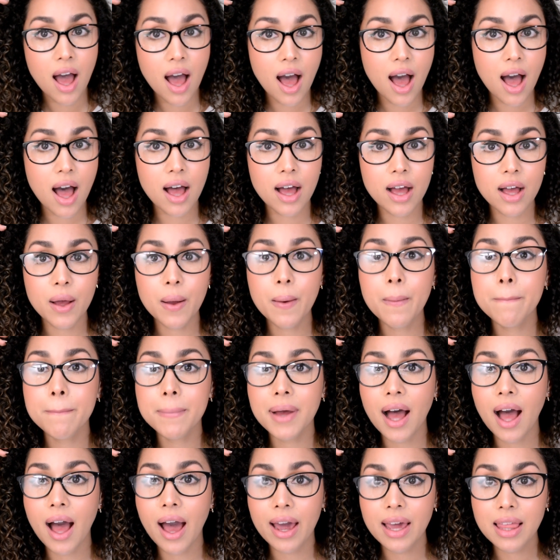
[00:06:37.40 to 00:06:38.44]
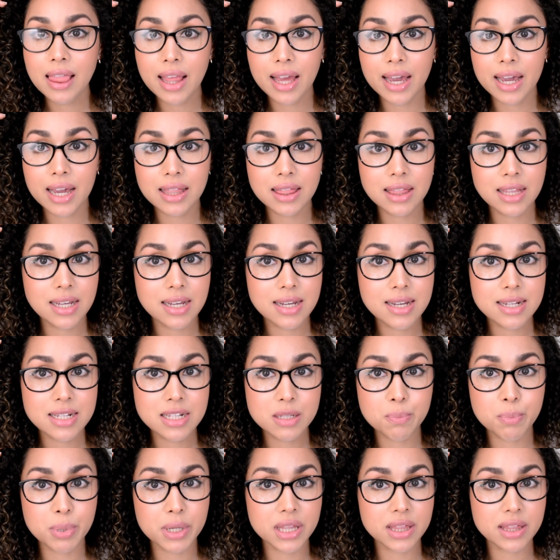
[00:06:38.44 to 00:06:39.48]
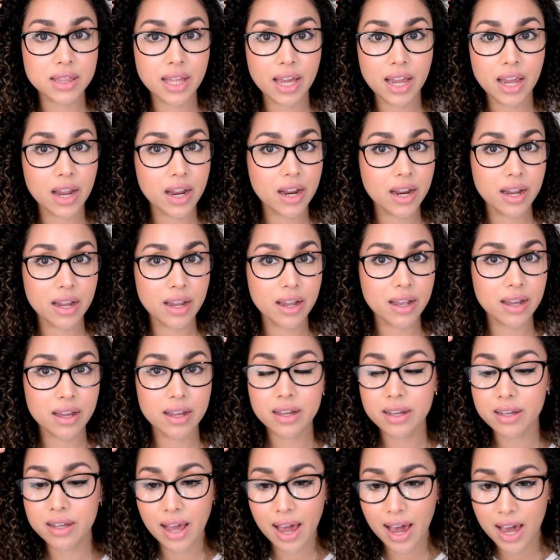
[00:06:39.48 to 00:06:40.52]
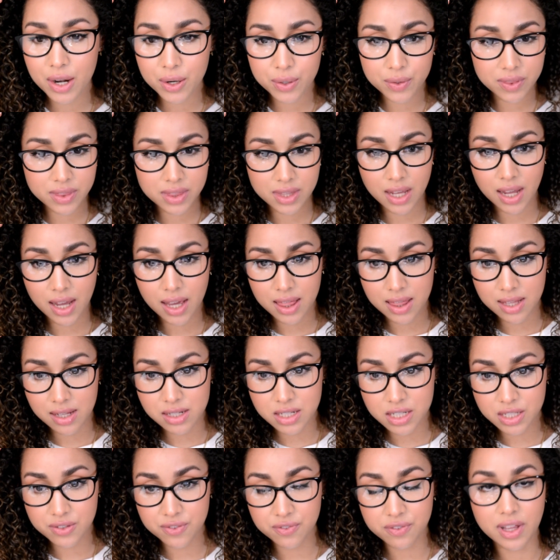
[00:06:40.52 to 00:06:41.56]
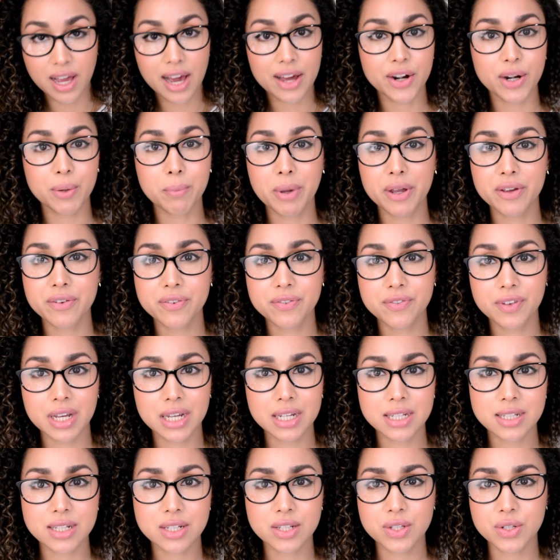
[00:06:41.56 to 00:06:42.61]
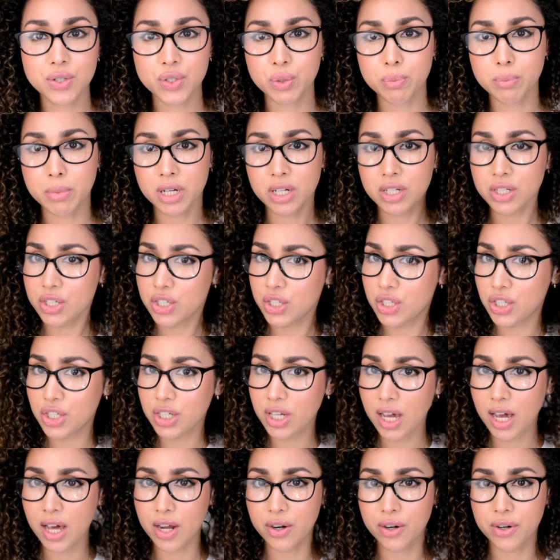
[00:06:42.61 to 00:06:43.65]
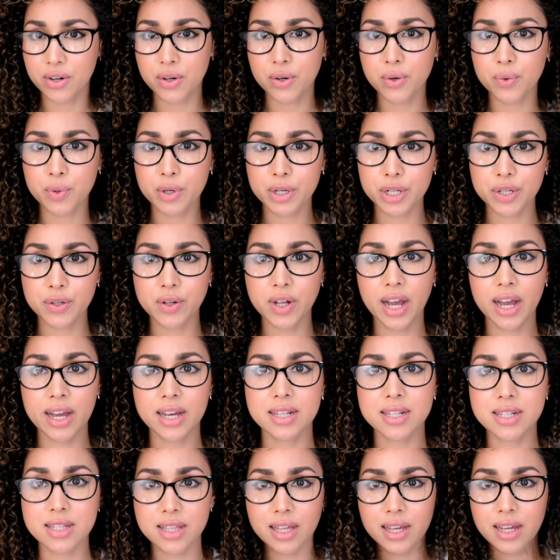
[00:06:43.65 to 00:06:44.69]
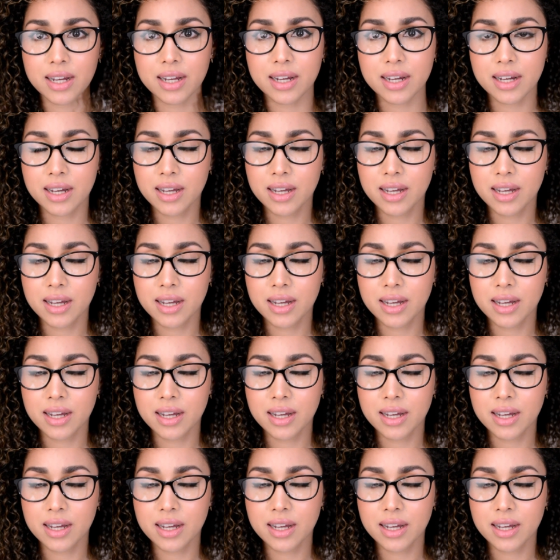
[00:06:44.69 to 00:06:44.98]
I like these, but I don't think these flatter my face too much. I don't know. What do you guys think?